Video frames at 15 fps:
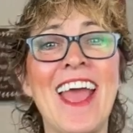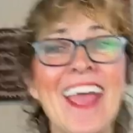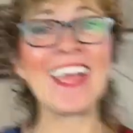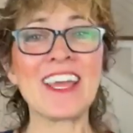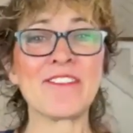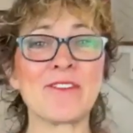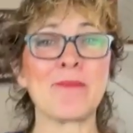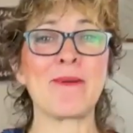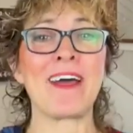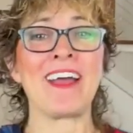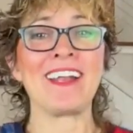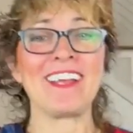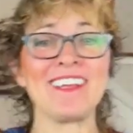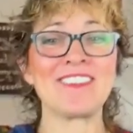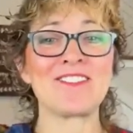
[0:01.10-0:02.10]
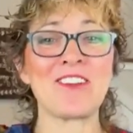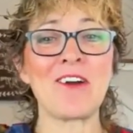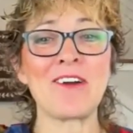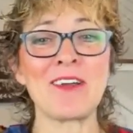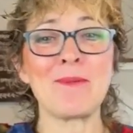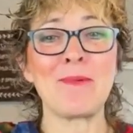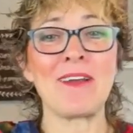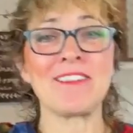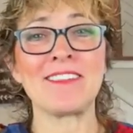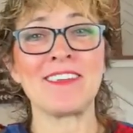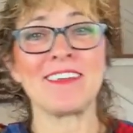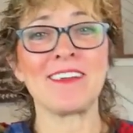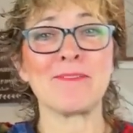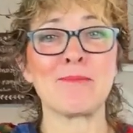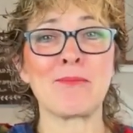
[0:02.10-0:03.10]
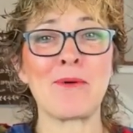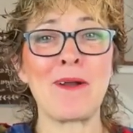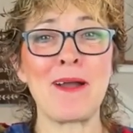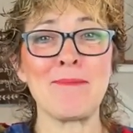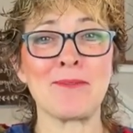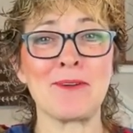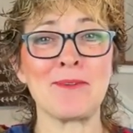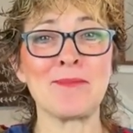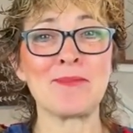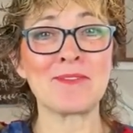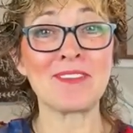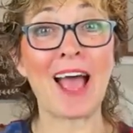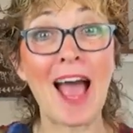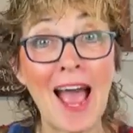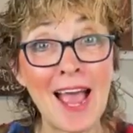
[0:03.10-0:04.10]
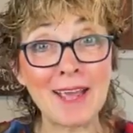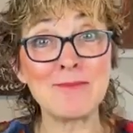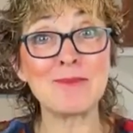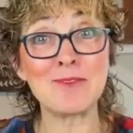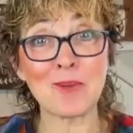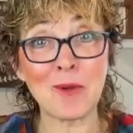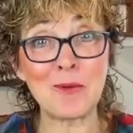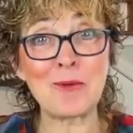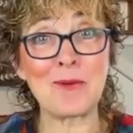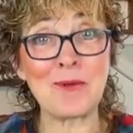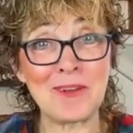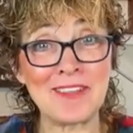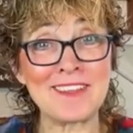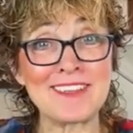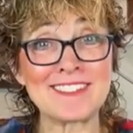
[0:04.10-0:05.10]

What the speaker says: Hey everybody, sorry about the problems. I'm so new to